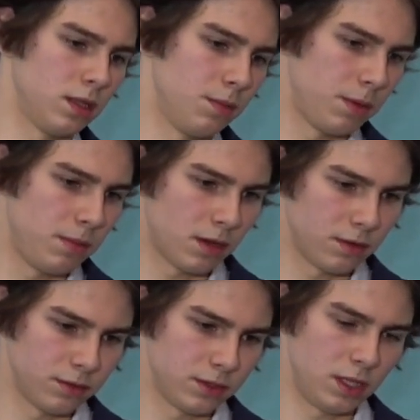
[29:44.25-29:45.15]
software
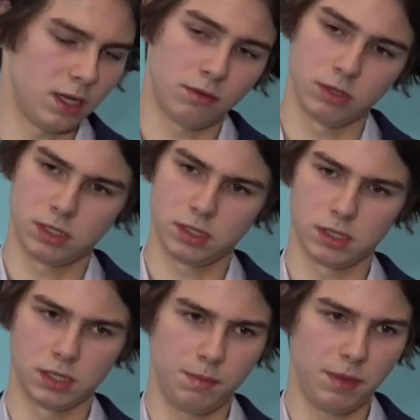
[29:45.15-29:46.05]
which is not supported.
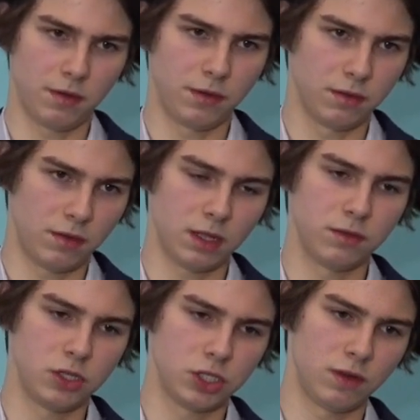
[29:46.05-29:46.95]
It is outdated.